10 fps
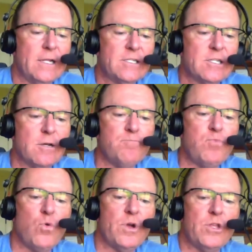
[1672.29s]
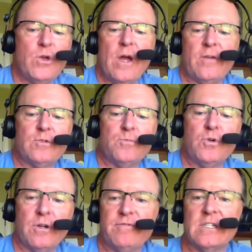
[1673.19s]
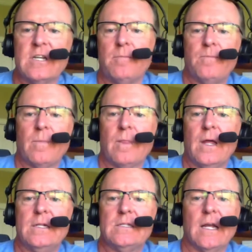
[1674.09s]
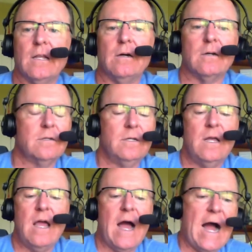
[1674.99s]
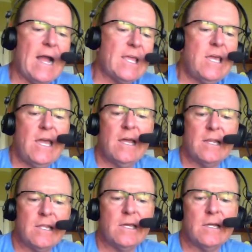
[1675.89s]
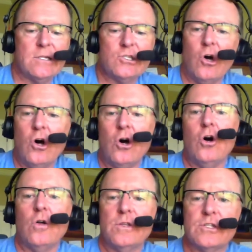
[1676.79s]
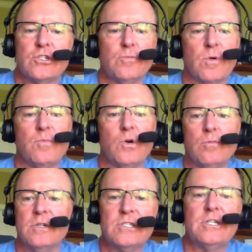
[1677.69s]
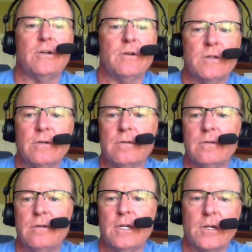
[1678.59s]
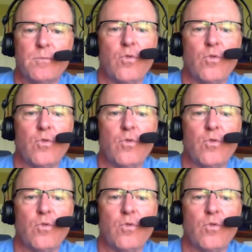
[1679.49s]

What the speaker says: At some point, you have to put a fence up and say, look, I can't get to all the Super Bowl material in a